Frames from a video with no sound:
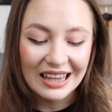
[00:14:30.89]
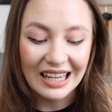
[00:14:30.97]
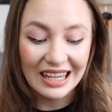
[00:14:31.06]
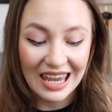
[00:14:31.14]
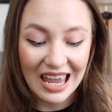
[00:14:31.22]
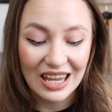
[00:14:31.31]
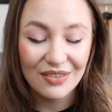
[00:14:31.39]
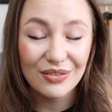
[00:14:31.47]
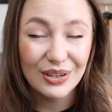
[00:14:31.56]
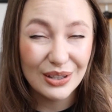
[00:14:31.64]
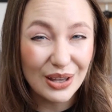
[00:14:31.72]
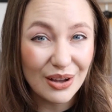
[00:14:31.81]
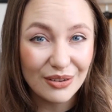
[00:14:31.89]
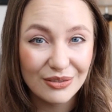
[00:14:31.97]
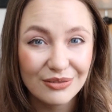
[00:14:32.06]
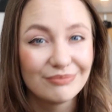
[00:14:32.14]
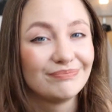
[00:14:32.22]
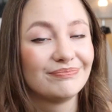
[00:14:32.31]
Like, yeah, if you
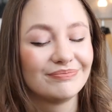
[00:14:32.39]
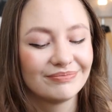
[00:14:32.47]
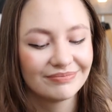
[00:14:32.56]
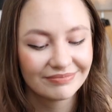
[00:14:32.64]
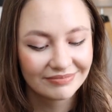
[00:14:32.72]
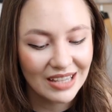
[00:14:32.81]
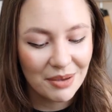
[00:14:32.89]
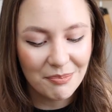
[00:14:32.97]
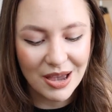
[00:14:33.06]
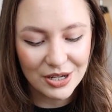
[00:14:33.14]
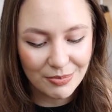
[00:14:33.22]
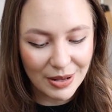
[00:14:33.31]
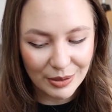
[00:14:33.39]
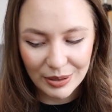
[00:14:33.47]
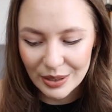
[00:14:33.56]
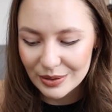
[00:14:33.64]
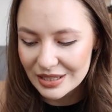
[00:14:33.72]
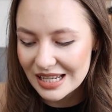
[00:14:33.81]
love
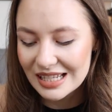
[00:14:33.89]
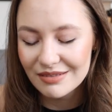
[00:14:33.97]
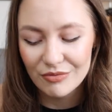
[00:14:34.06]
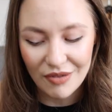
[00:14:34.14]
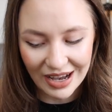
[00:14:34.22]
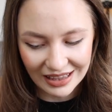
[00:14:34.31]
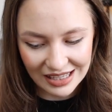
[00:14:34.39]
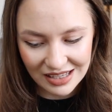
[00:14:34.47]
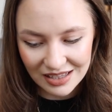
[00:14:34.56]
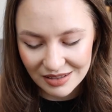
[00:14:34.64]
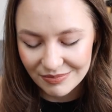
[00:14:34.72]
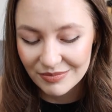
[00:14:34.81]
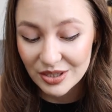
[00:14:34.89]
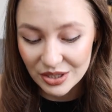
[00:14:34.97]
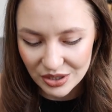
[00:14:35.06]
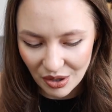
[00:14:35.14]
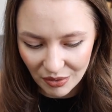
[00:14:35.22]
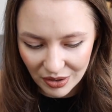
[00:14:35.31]
marshmallowy goodness, Reckless,
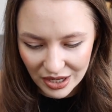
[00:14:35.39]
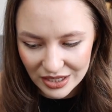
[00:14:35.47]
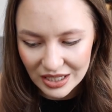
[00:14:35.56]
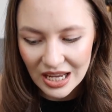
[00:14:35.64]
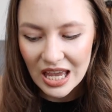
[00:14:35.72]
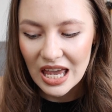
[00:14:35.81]
so good.